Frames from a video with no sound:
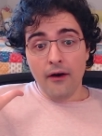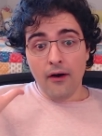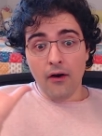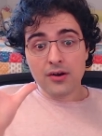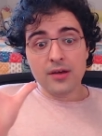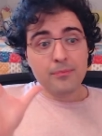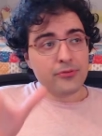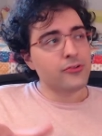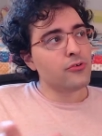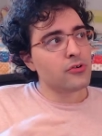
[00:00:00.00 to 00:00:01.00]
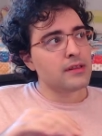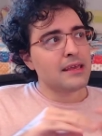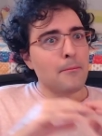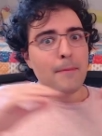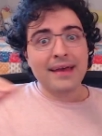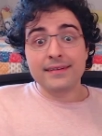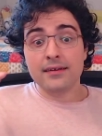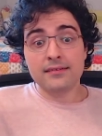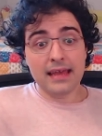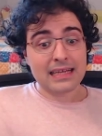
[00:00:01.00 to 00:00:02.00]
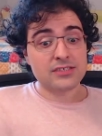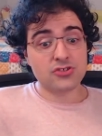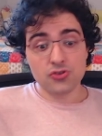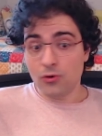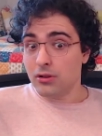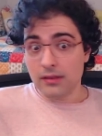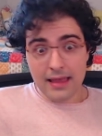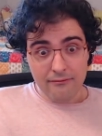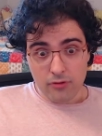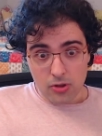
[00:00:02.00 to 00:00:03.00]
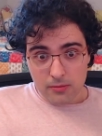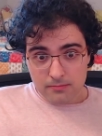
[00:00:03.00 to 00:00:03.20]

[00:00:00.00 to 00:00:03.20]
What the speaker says: on a purely meta-textual level,